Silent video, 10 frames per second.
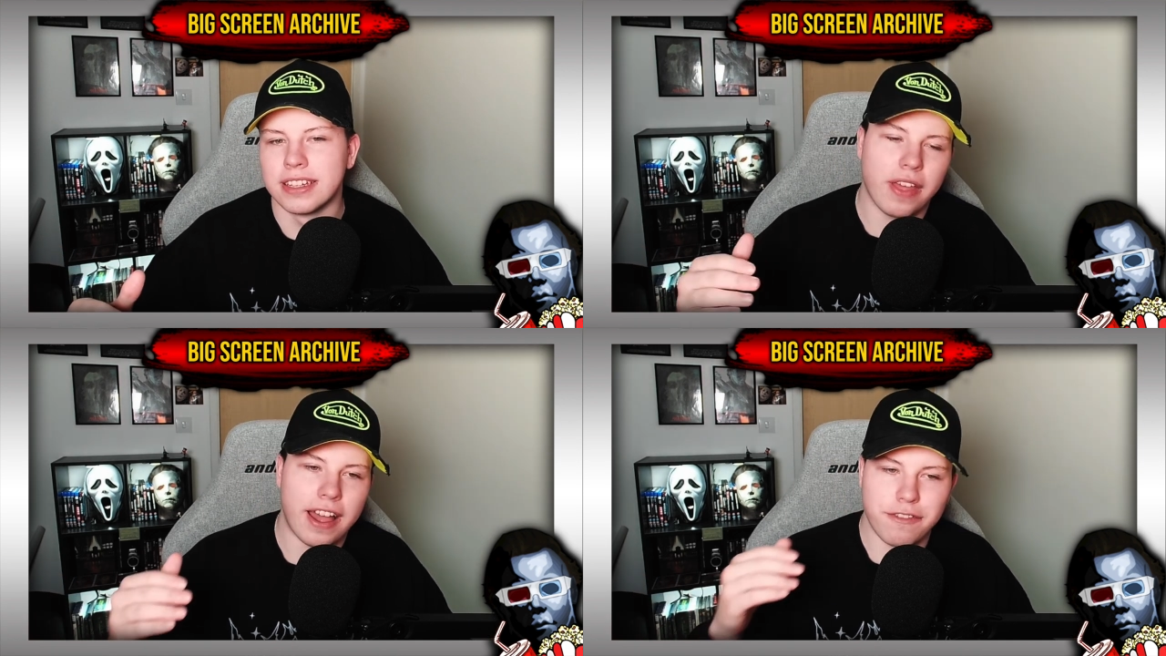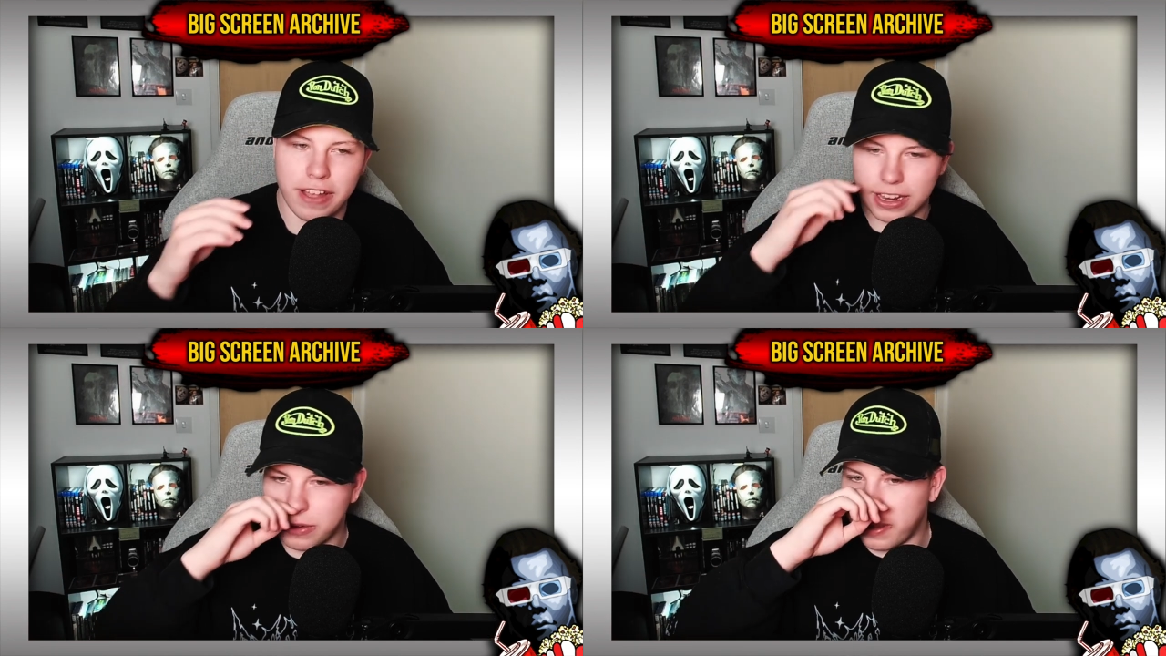But that I
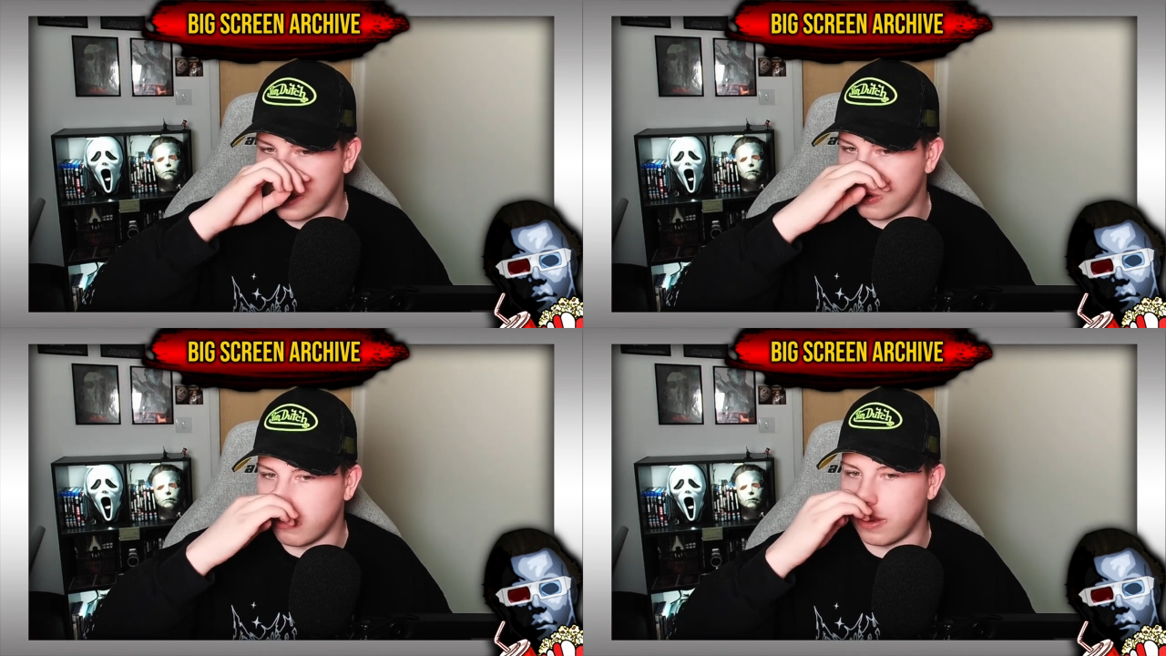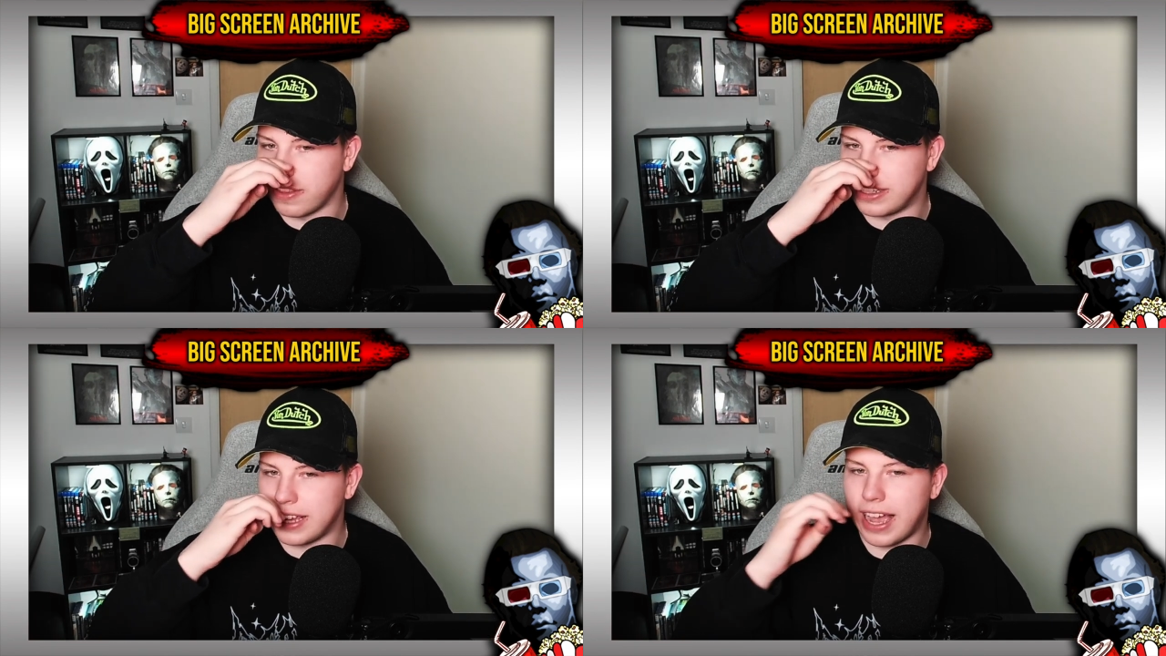find quite cool
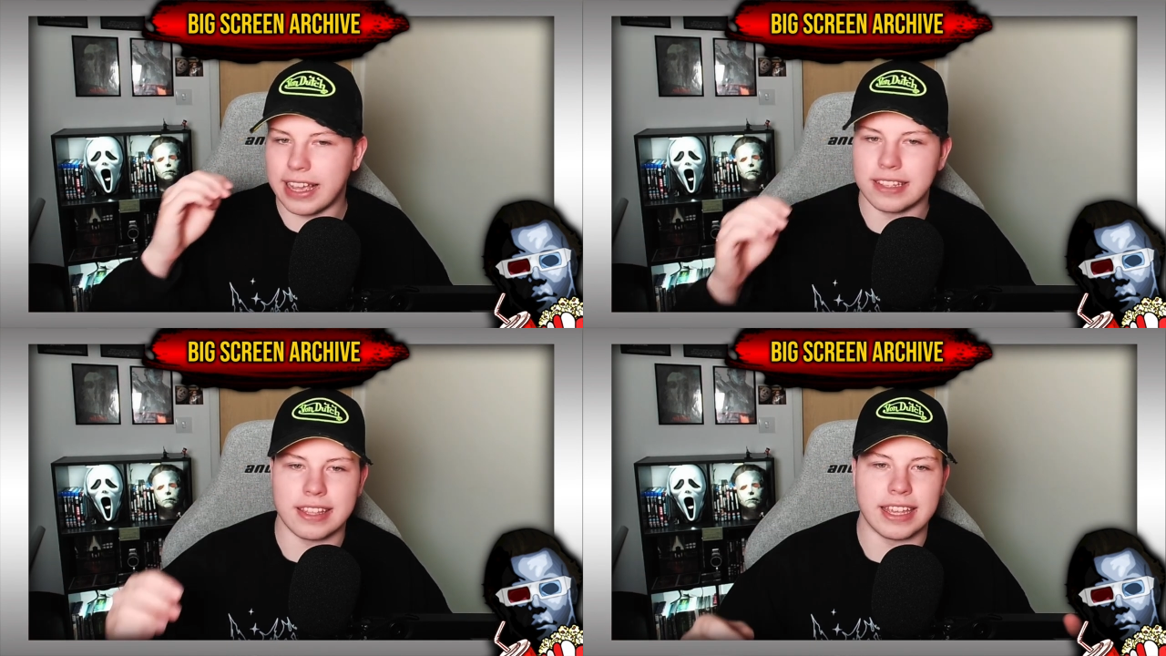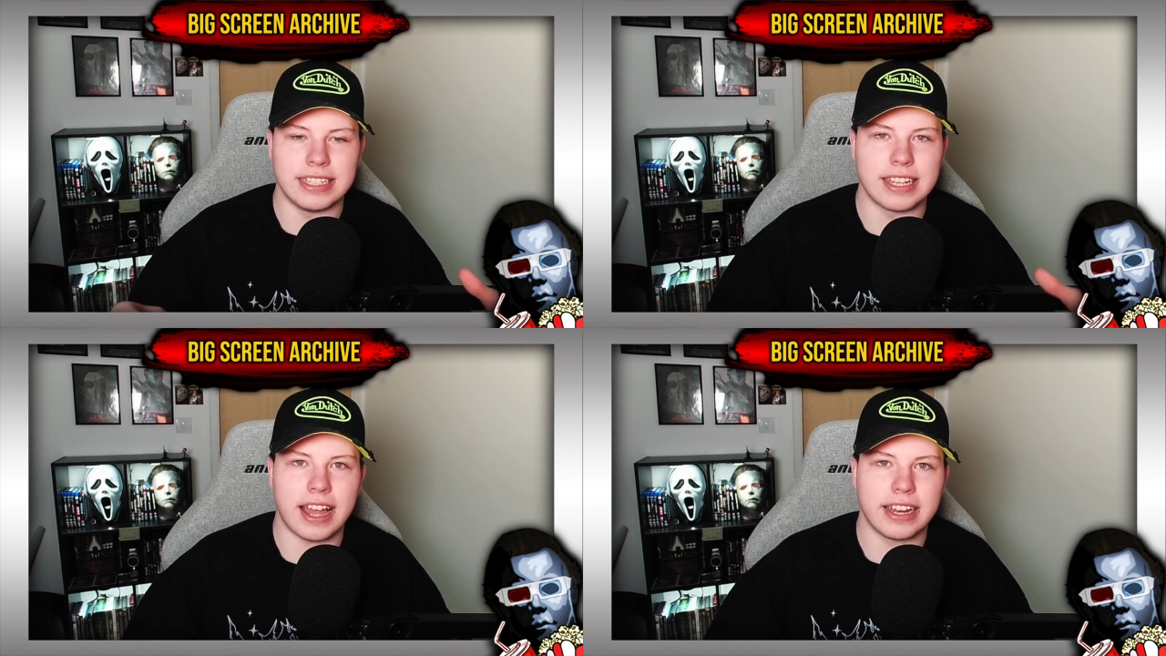on the tag is that
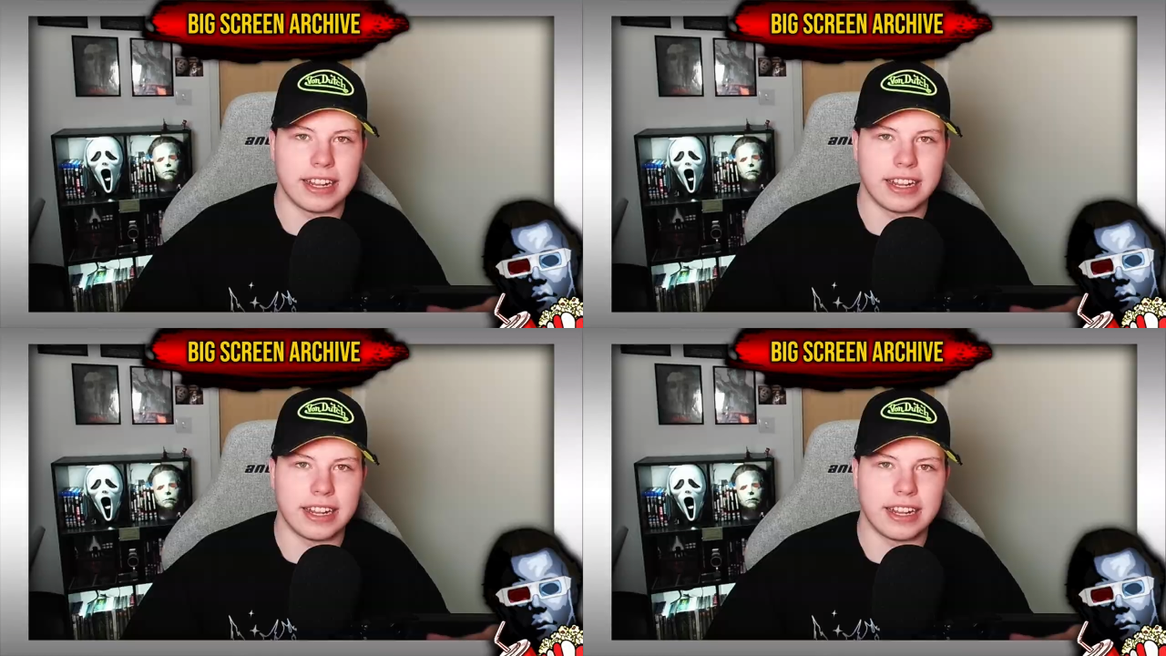he died